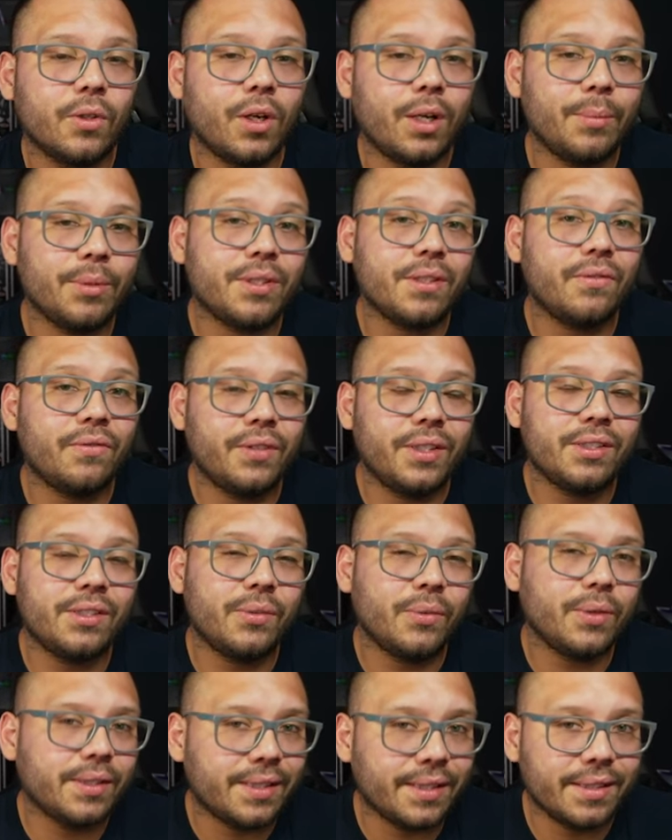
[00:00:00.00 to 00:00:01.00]
So how much in fees
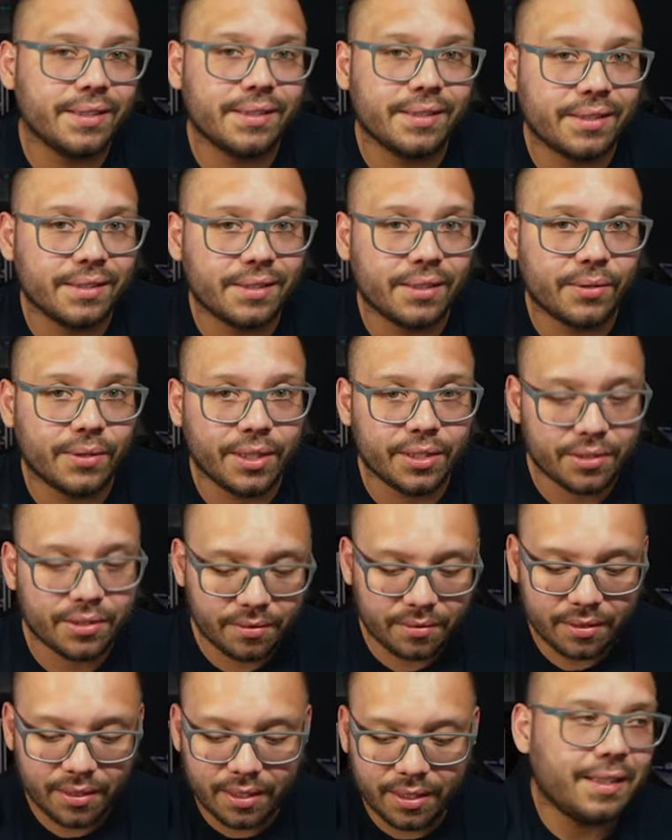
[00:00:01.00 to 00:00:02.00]
do you want to take into
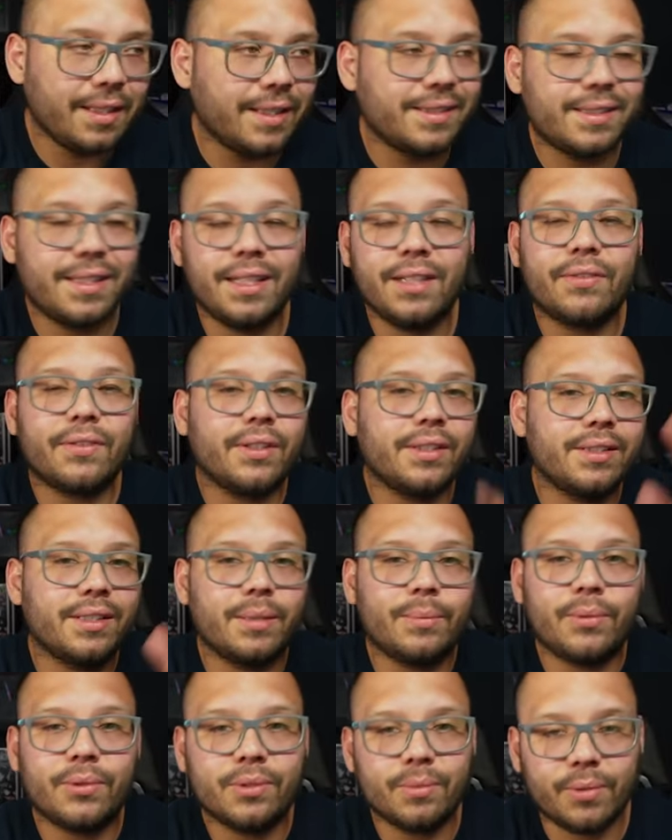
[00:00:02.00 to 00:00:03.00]
consideration? Let's take, for
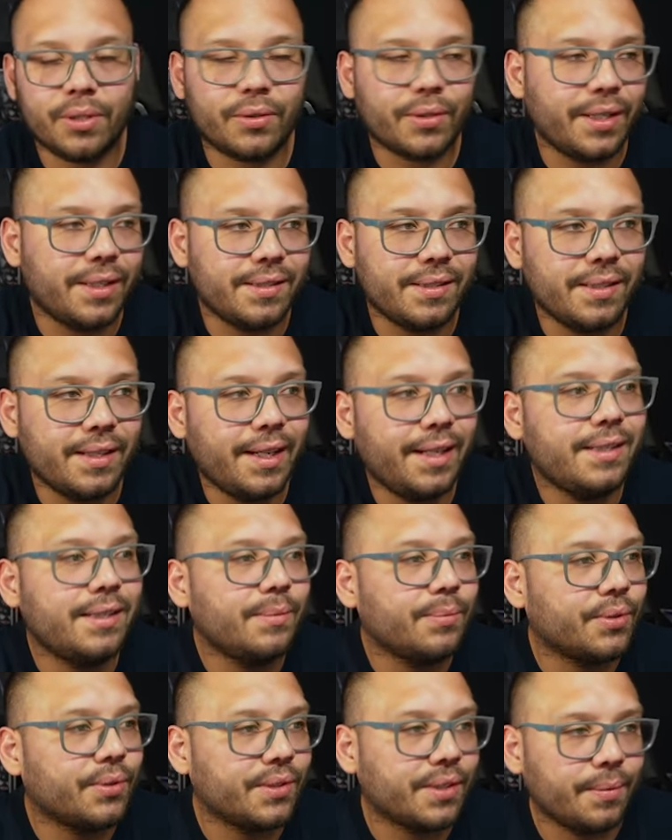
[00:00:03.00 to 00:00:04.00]
example, something crazy,
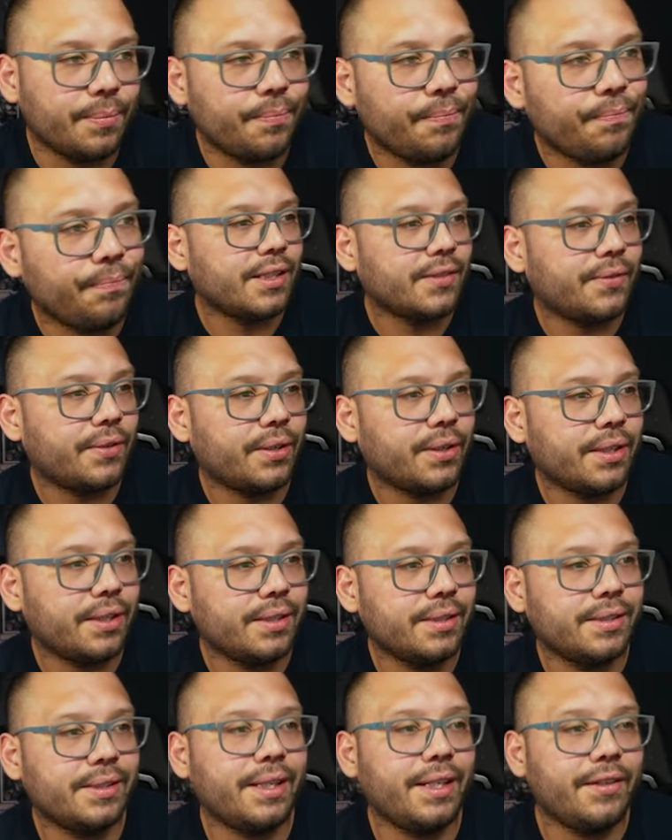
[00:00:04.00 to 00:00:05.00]
18%. As far
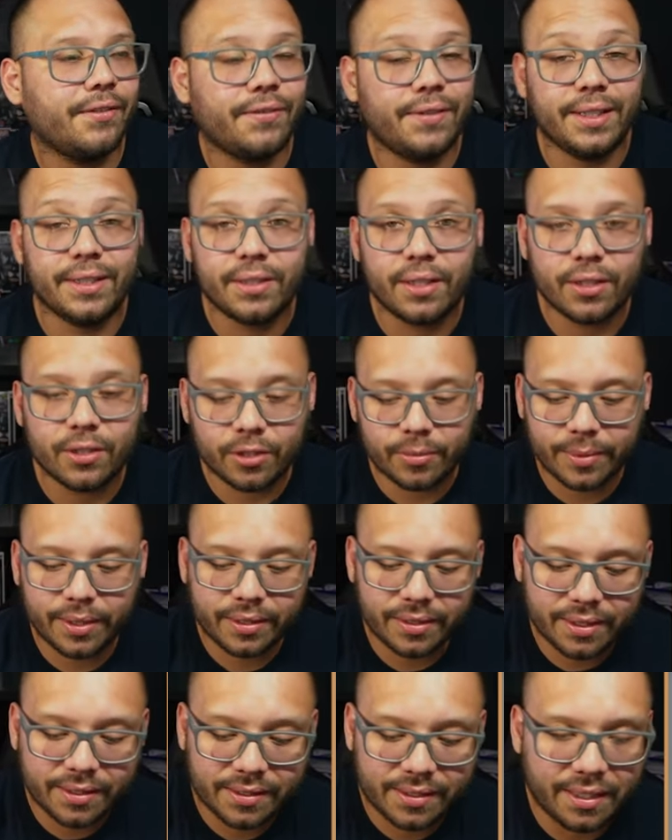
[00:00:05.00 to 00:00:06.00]
as a fee dollar
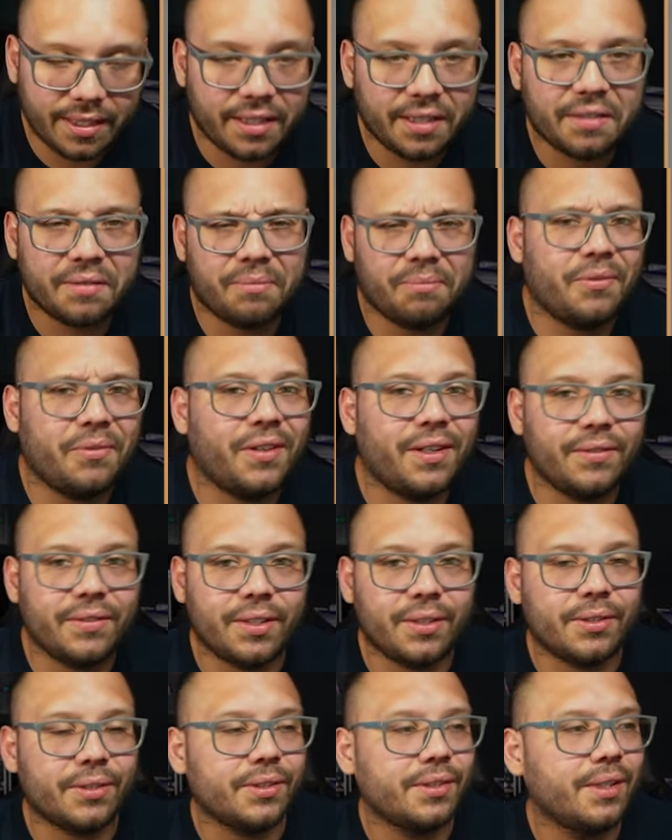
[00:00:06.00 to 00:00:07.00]
amount, let's take
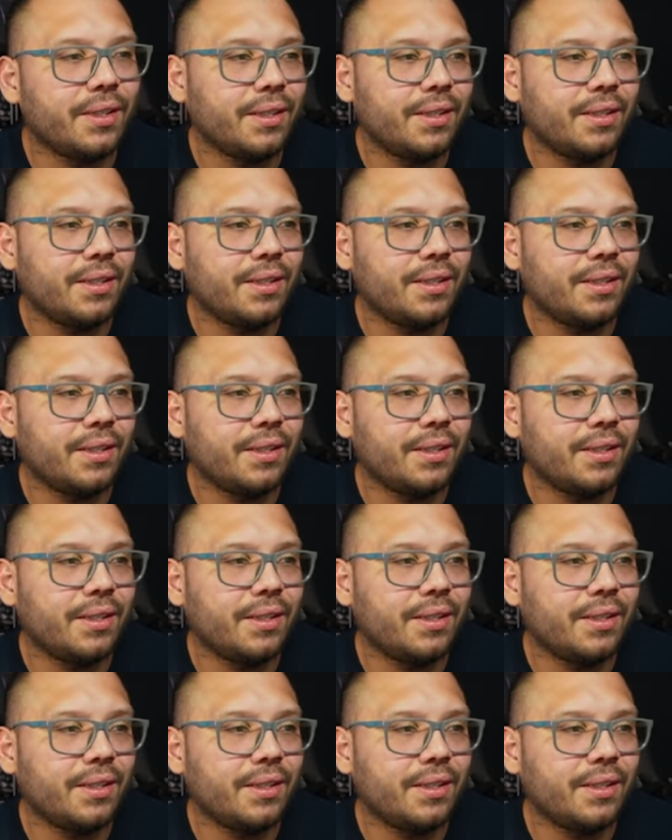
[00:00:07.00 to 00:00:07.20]
$5.